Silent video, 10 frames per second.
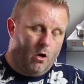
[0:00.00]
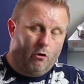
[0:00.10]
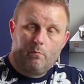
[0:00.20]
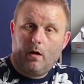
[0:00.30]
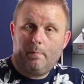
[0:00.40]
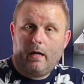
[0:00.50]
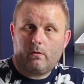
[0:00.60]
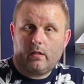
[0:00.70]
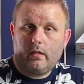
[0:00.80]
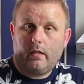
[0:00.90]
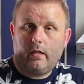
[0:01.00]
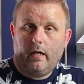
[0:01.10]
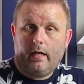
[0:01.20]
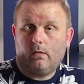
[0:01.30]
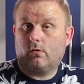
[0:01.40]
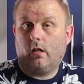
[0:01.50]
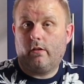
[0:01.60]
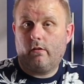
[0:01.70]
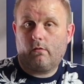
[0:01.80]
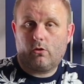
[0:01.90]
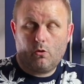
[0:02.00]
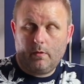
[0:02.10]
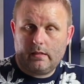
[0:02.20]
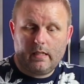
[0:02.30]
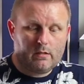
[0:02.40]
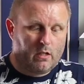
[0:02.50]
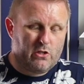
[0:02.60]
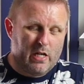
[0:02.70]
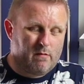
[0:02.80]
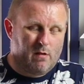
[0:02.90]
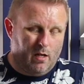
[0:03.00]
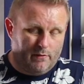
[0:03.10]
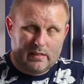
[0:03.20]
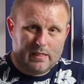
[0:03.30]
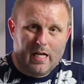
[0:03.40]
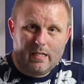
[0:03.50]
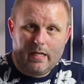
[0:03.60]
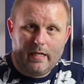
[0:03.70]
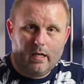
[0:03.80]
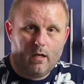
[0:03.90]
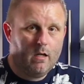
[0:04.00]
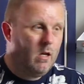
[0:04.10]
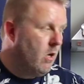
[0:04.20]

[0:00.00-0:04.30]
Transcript: on my balcony outside because all my sets I generally either stand here